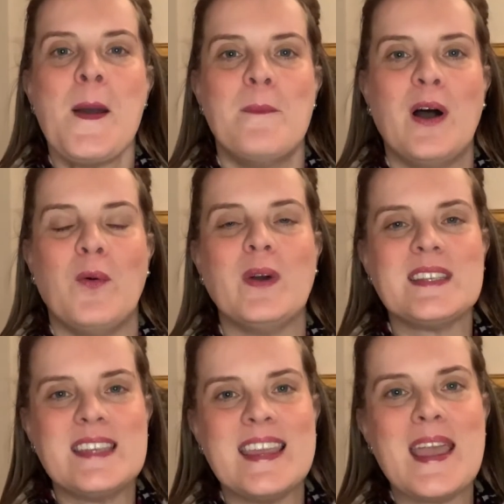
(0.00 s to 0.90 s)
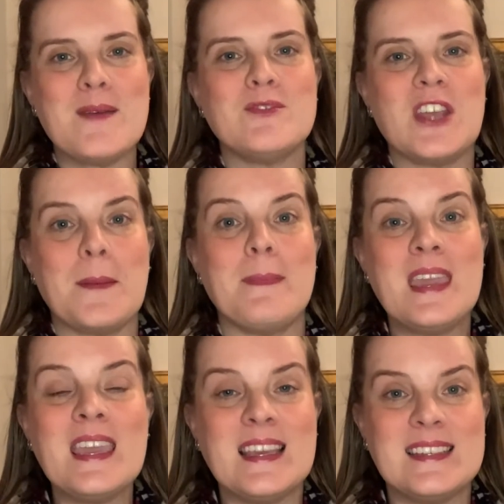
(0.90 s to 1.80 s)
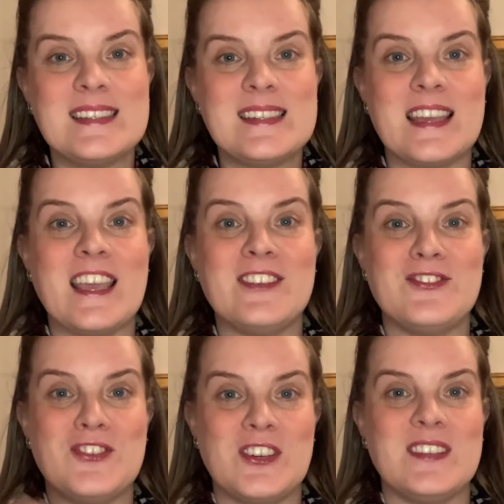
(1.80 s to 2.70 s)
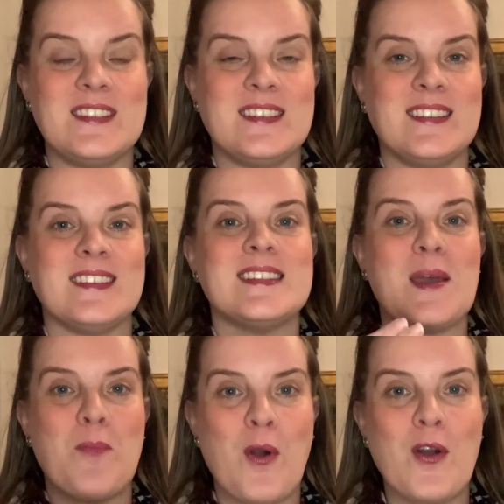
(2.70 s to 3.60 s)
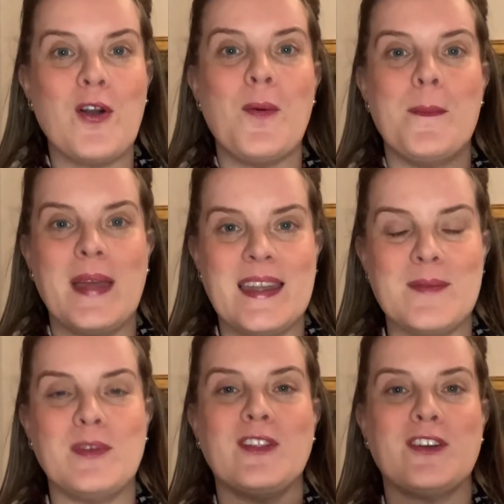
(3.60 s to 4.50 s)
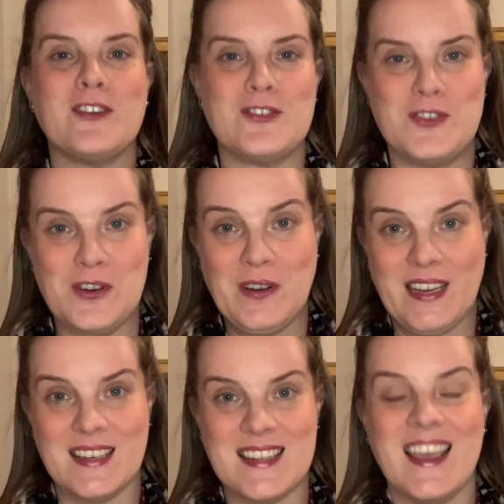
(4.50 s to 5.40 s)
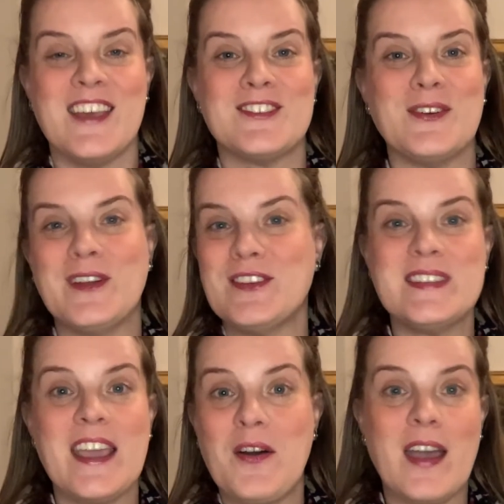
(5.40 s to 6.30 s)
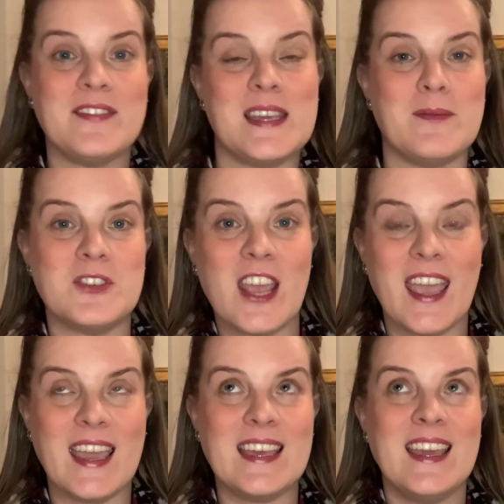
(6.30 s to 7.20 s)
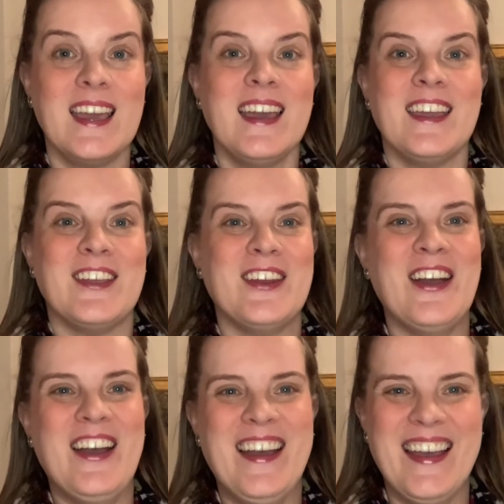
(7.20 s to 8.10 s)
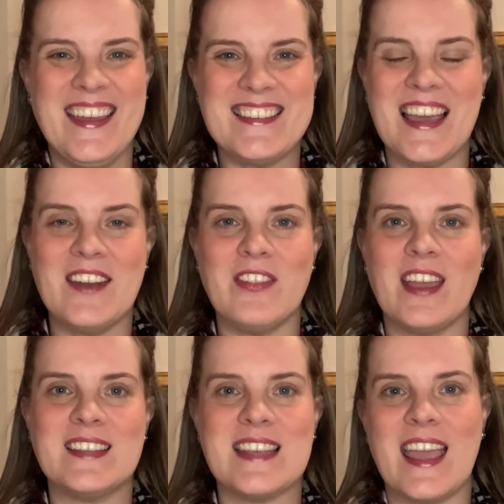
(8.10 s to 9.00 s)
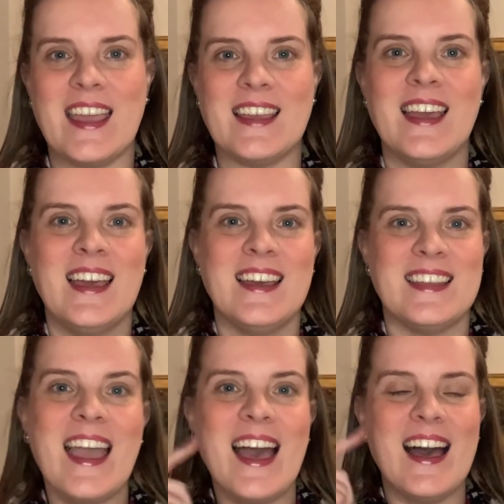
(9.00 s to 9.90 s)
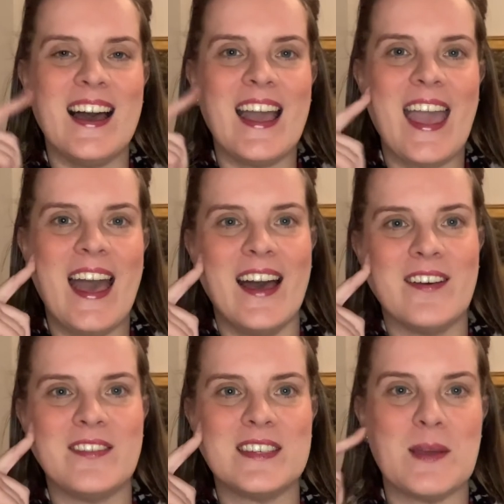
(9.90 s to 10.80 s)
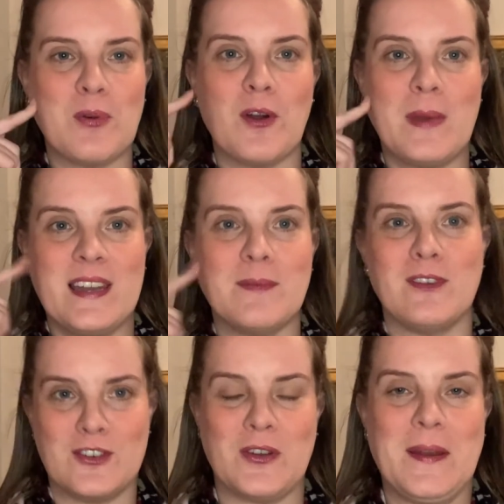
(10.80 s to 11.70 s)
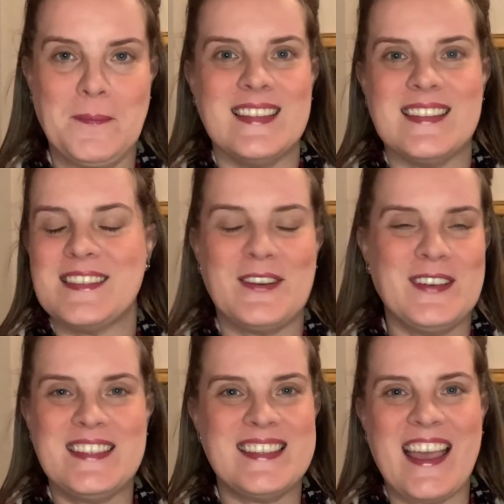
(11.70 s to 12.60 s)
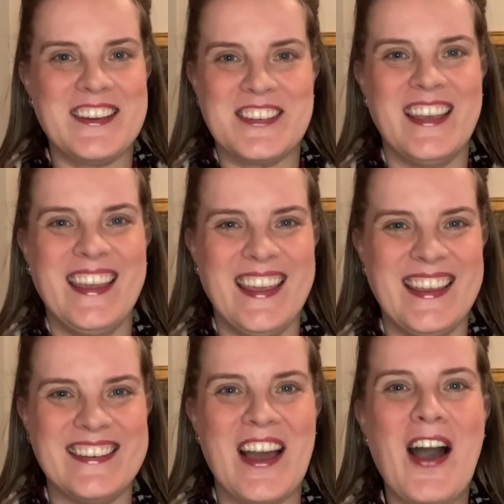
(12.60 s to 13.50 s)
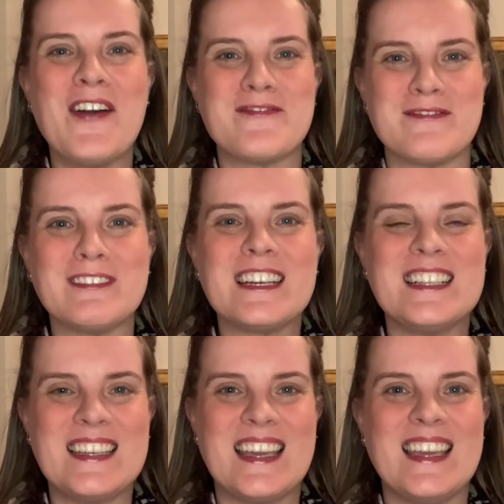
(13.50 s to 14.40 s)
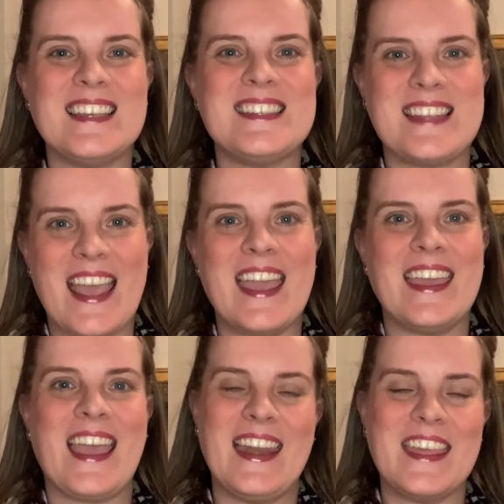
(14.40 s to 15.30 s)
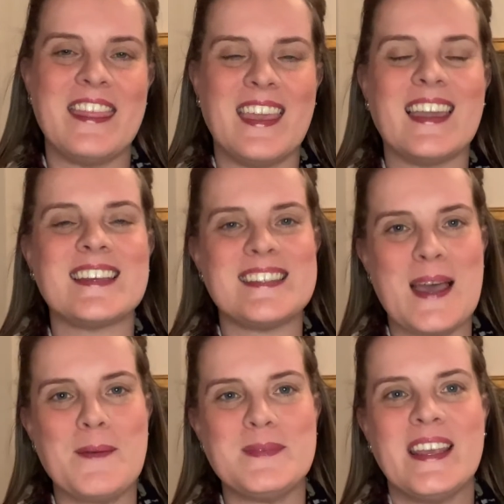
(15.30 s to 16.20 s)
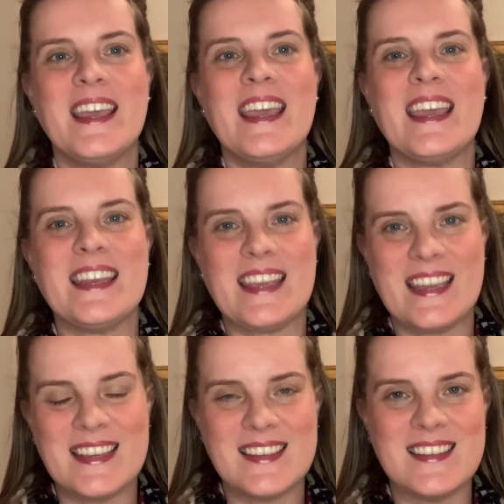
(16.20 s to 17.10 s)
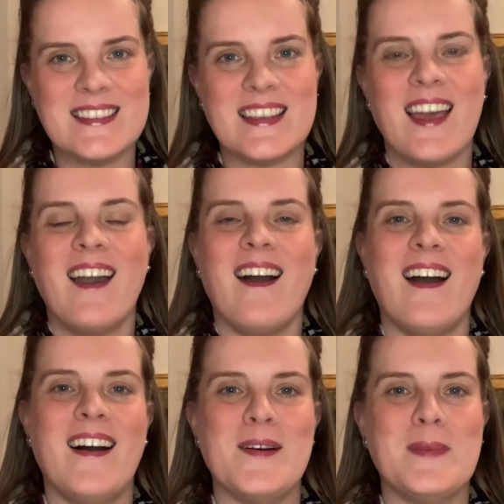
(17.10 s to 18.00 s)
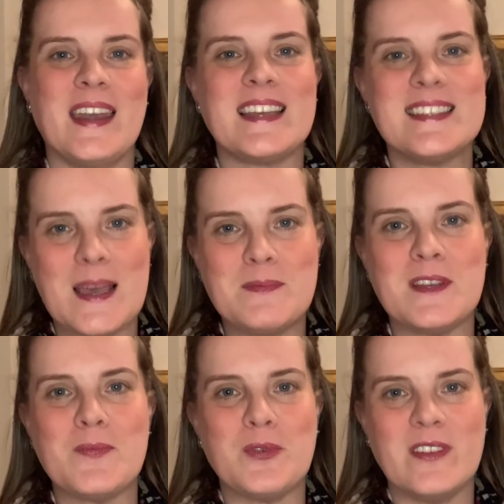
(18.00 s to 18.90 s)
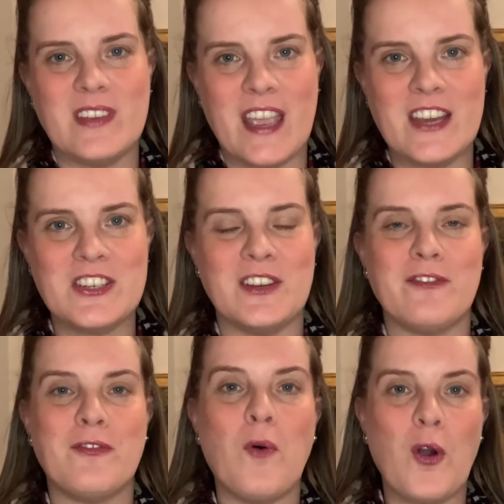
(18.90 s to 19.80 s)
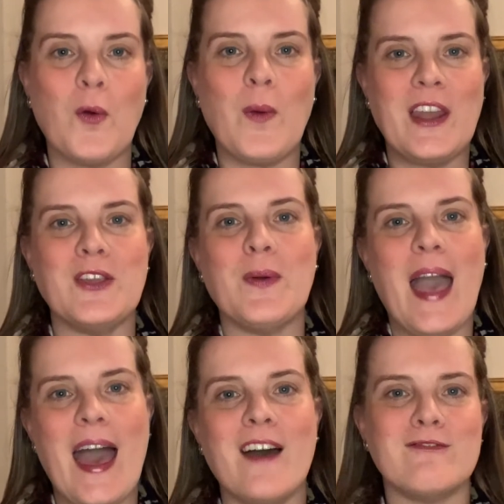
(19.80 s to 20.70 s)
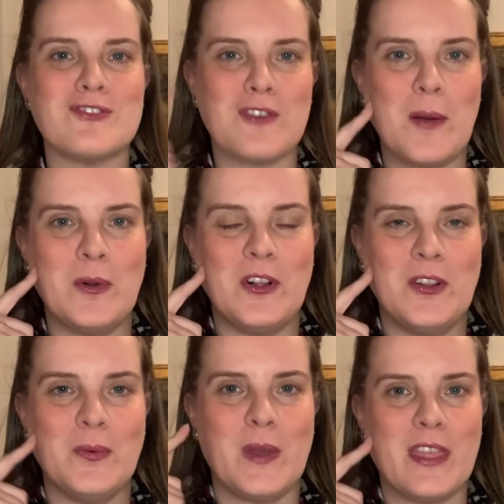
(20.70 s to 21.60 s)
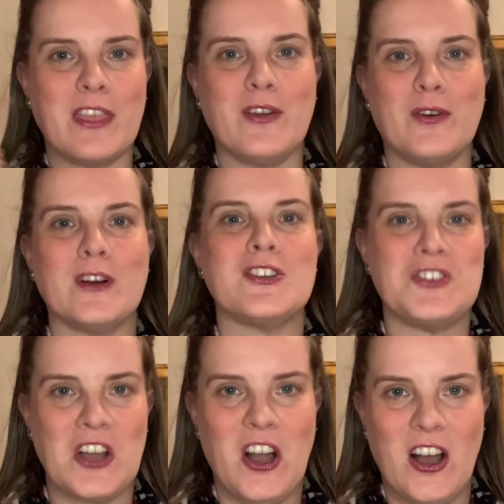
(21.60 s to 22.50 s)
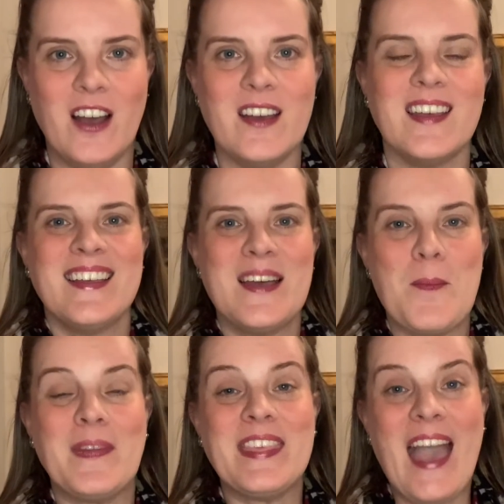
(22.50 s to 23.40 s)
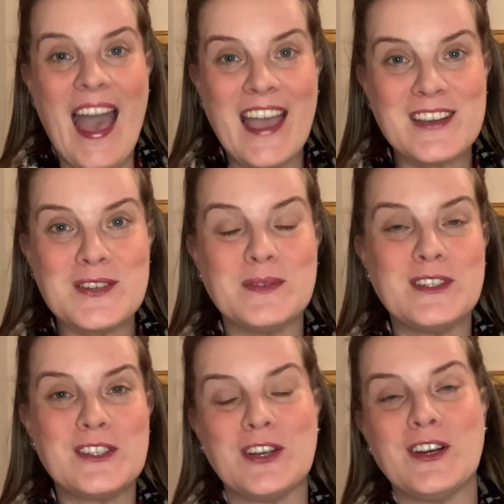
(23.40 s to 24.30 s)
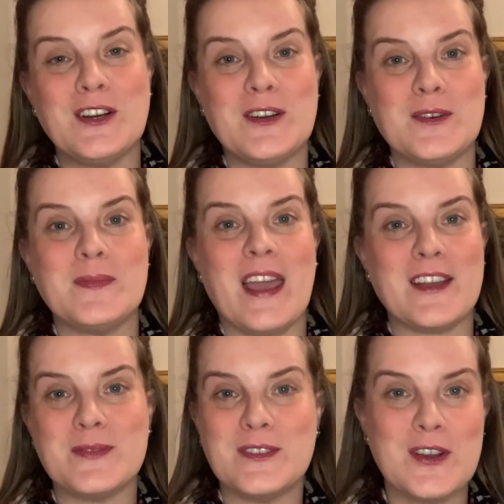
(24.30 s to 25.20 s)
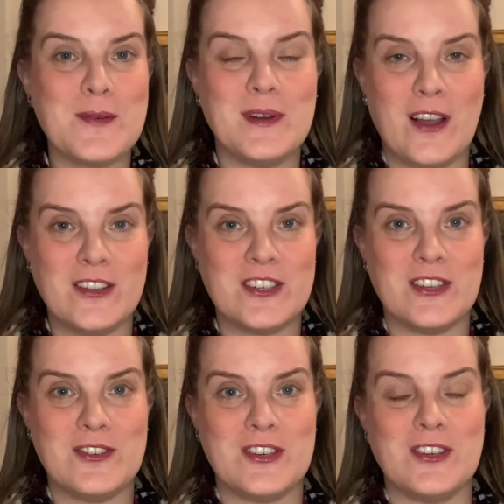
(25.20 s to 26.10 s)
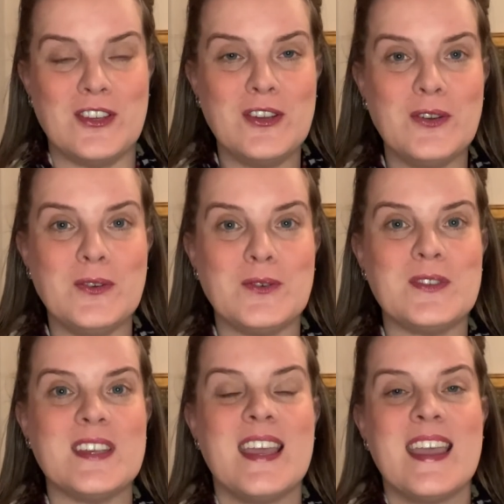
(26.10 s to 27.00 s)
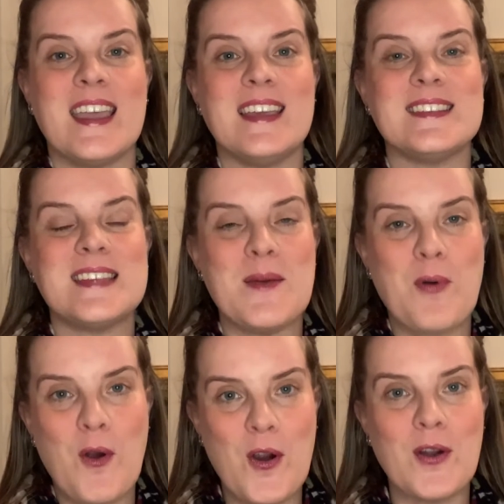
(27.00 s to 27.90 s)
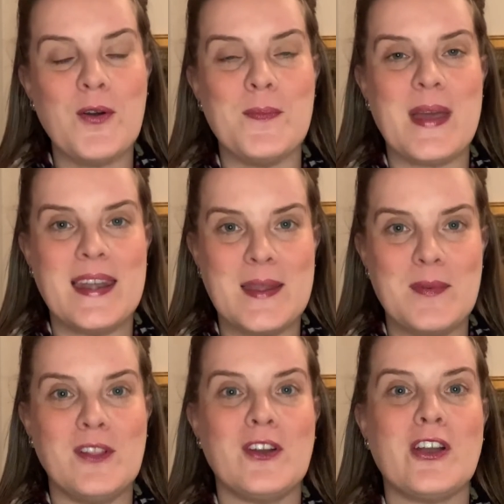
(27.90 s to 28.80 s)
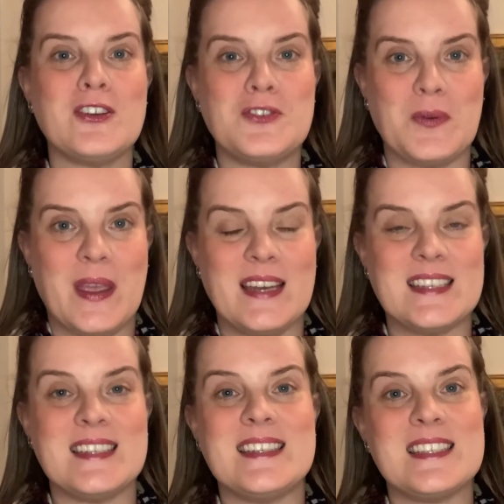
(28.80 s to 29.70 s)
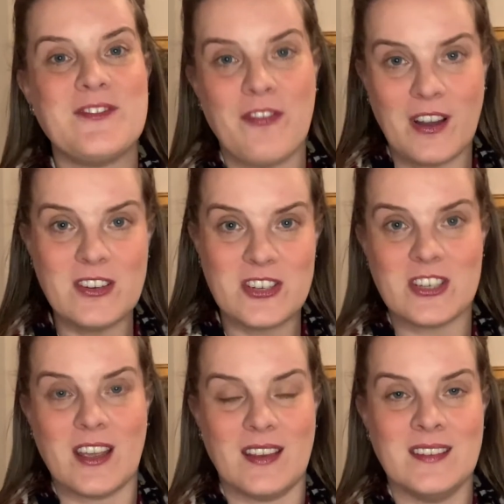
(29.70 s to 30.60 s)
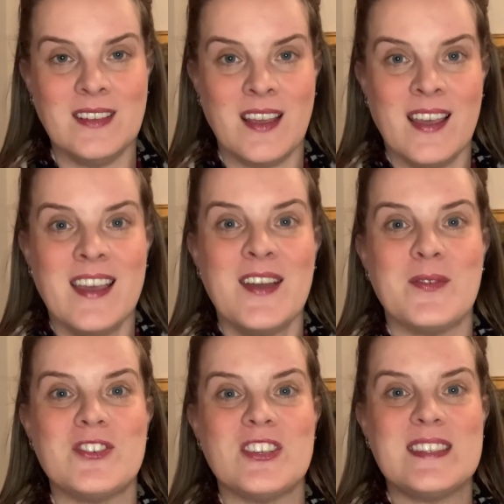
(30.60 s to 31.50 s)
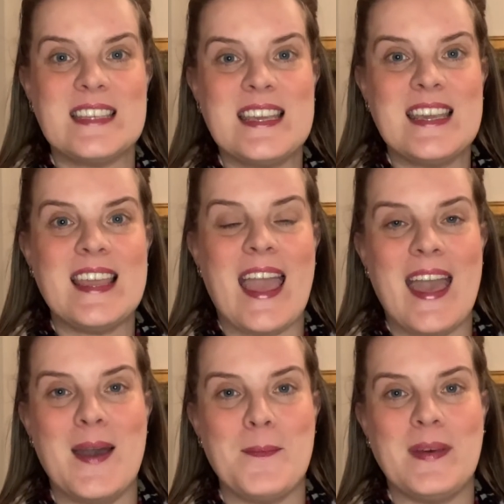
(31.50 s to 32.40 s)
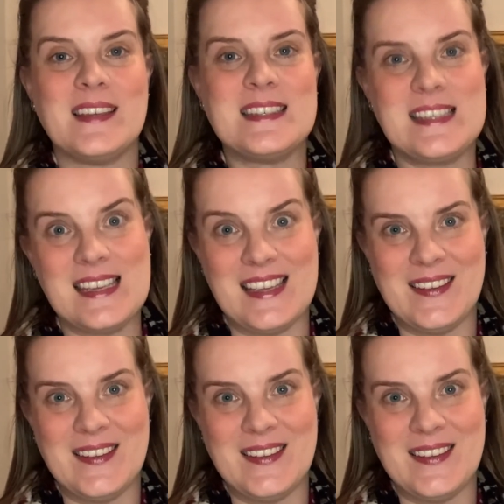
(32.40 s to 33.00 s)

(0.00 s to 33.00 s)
But what TMJ means is just temporomandibular joint. So when you say, oh, I have TMJ, it's kind of like saying, yeah, I have the temporomandibular joint. So it's actually not really saying anything, except it is an accepted abbreviation for when you have trouble with your jaw. But the actual terminology you should use is temporomandibular joint dysfunction, which is TMD.